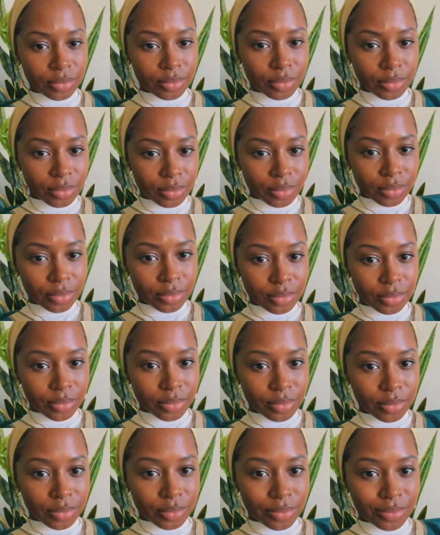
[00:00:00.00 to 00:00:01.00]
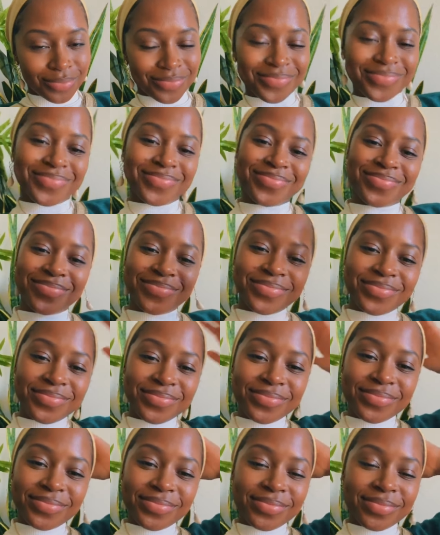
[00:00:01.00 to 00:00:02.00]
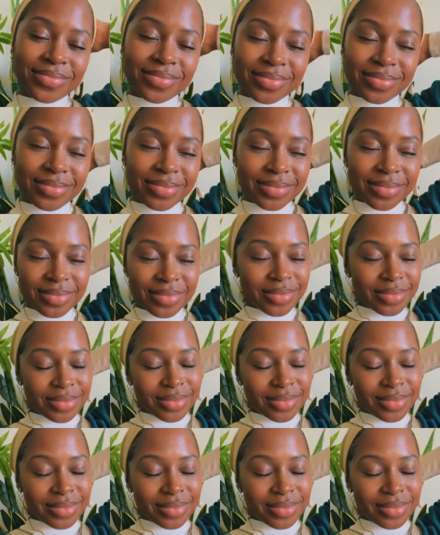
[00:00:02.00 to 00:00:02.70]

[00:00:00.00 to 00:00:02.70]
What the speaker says: [no speech]